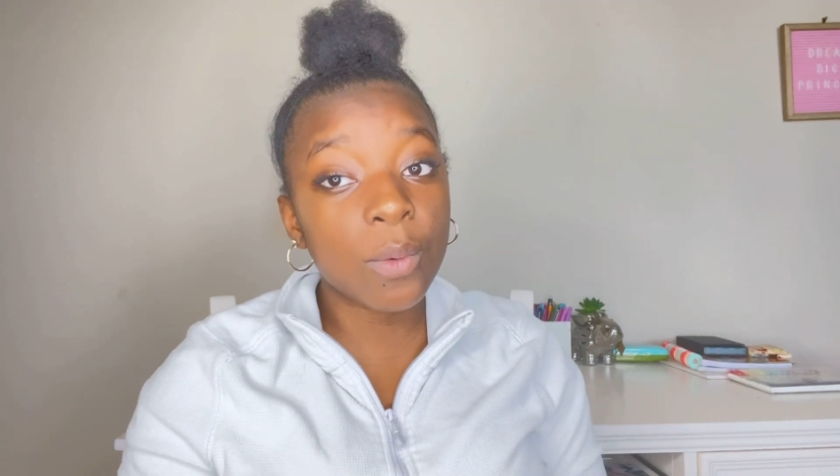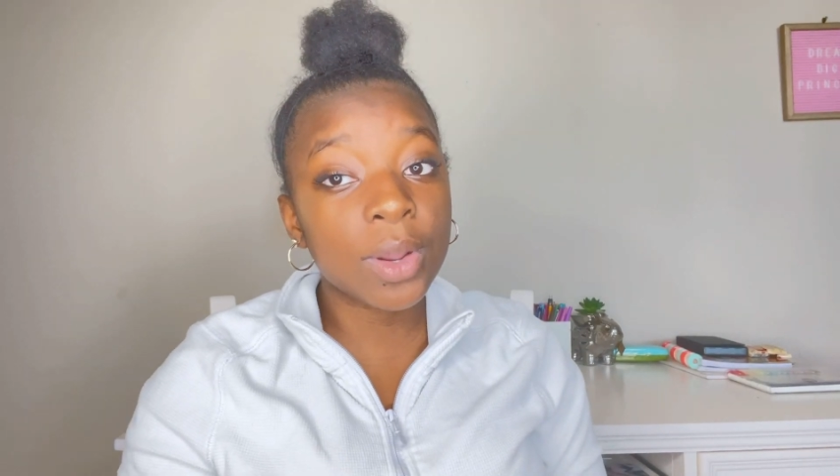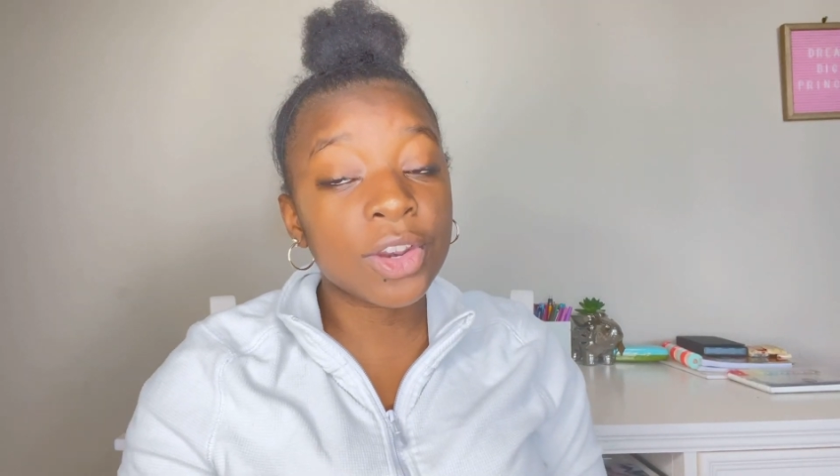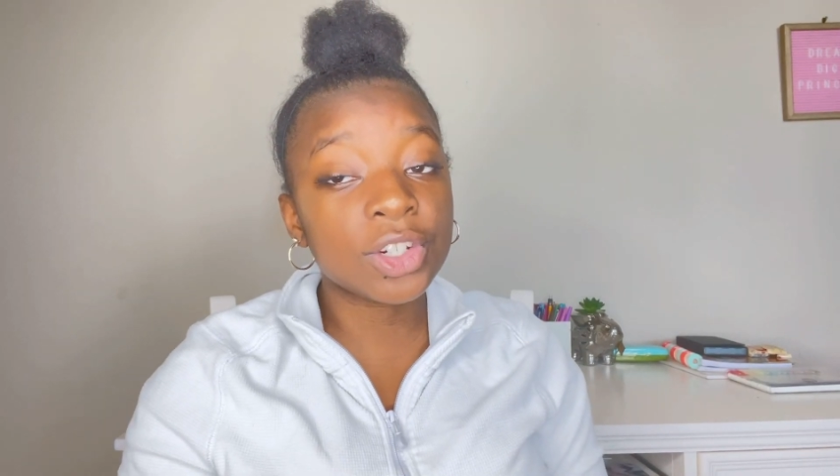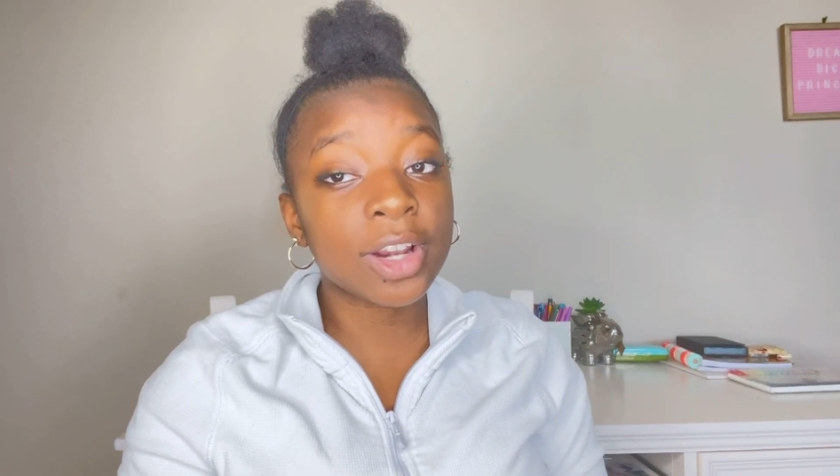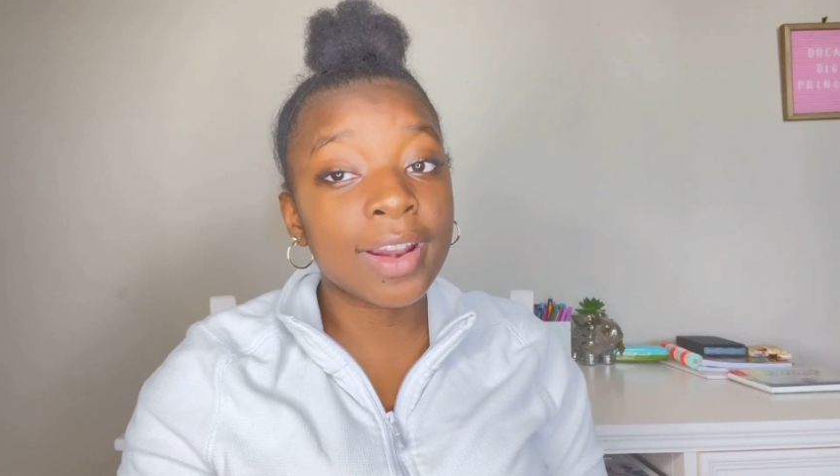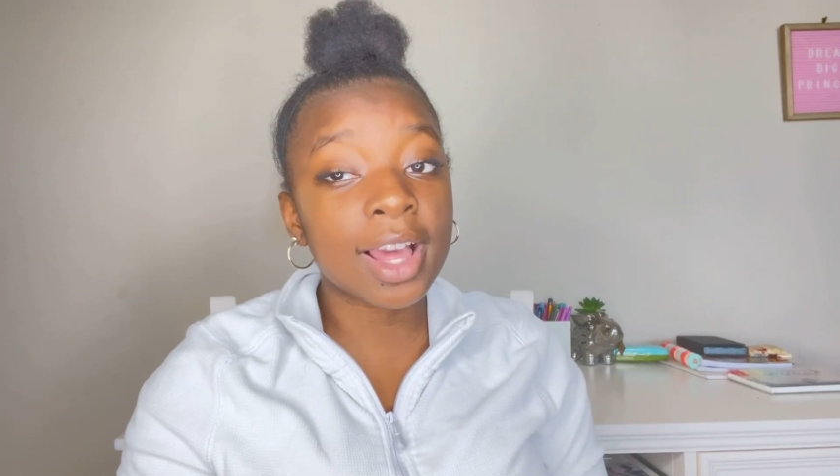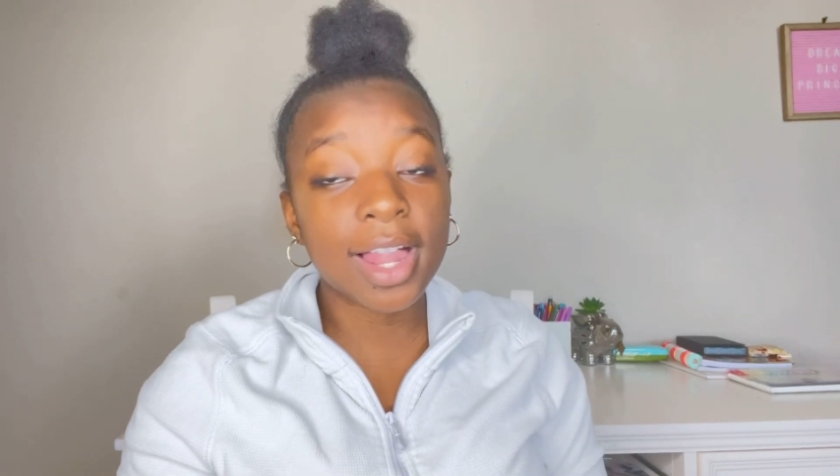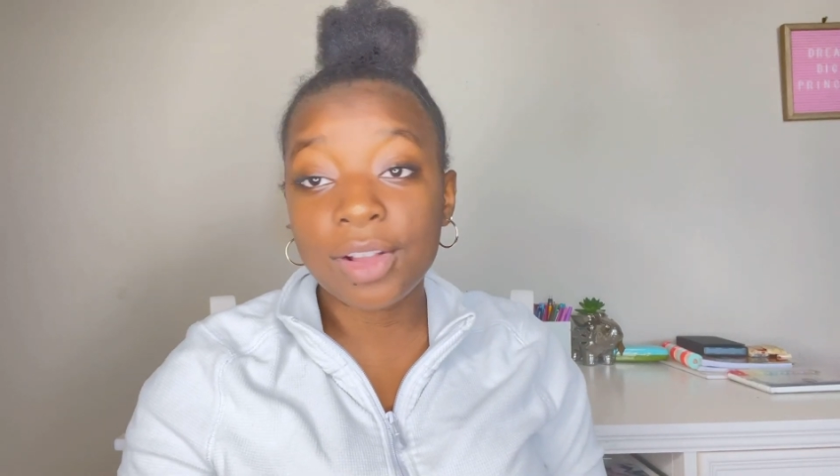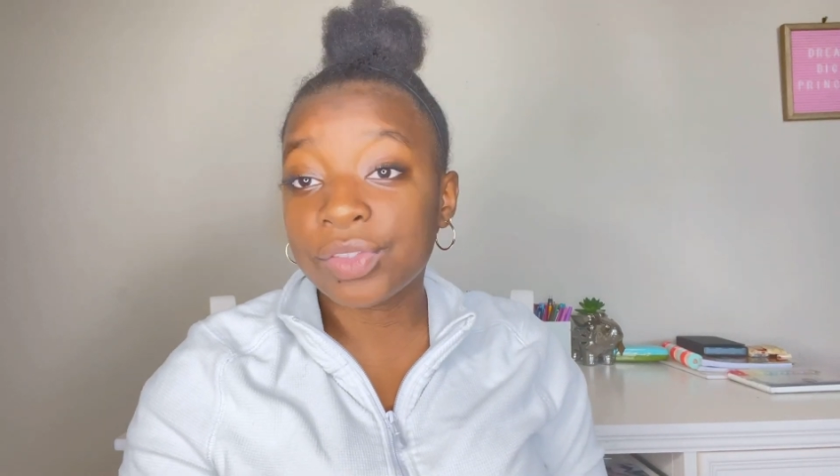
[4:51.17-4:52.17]
Wondershare
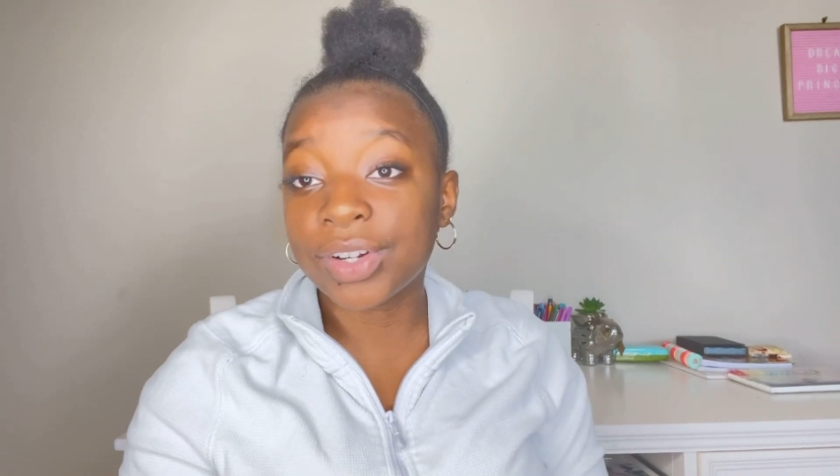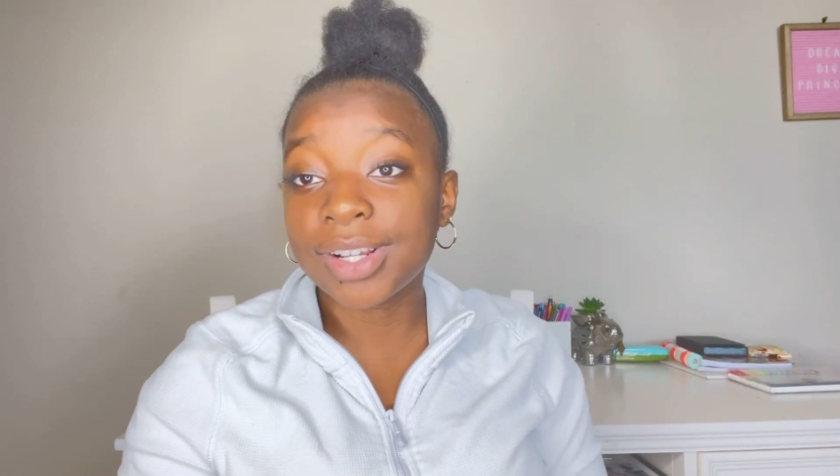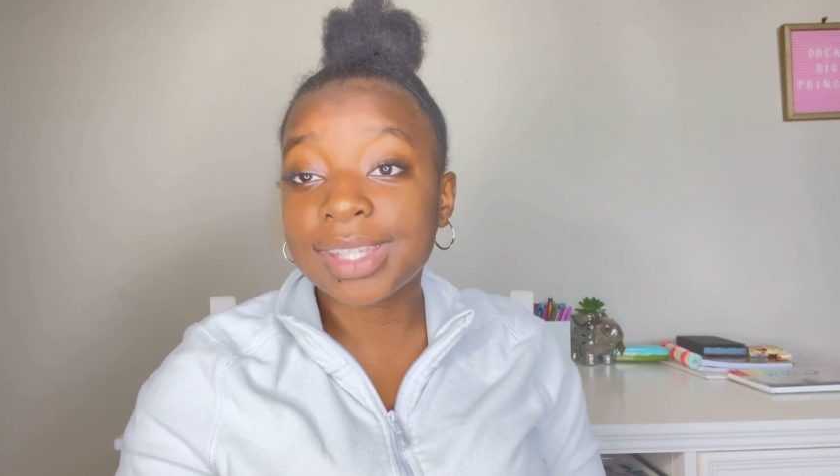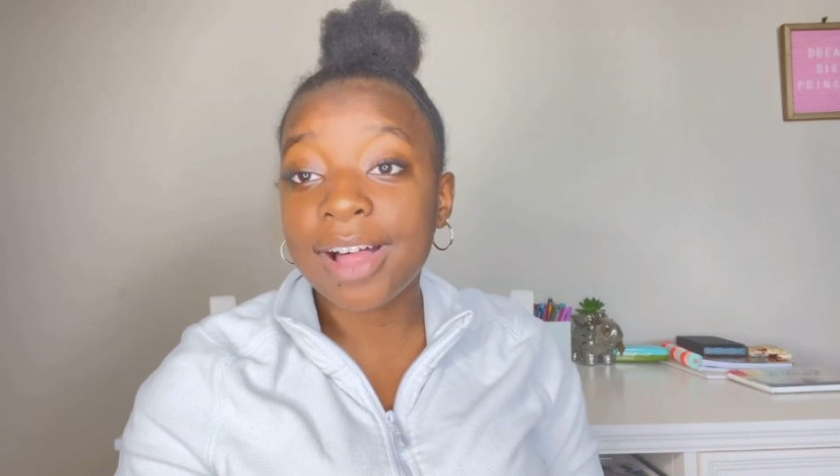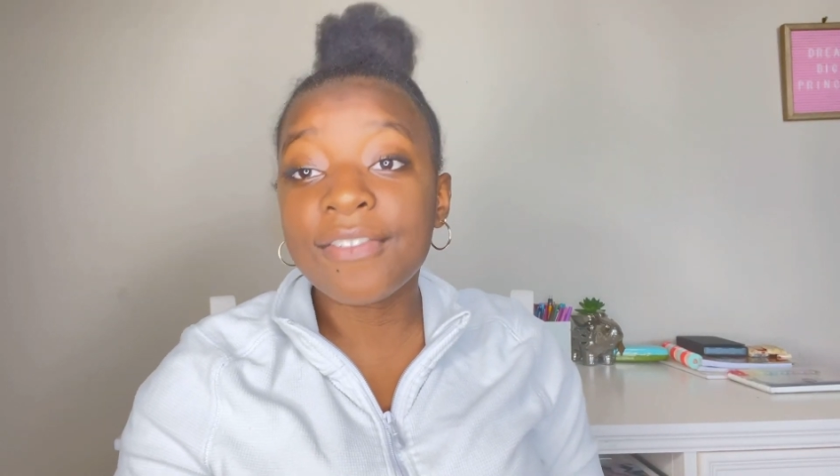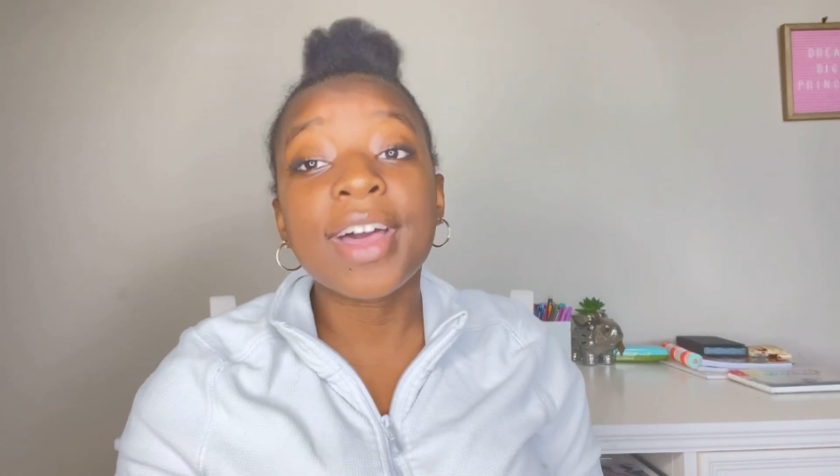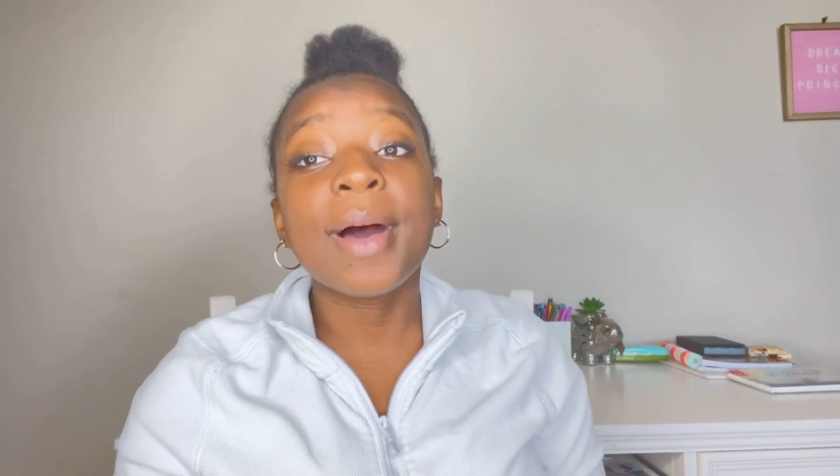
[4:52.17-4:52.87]
InClowdz for yourself,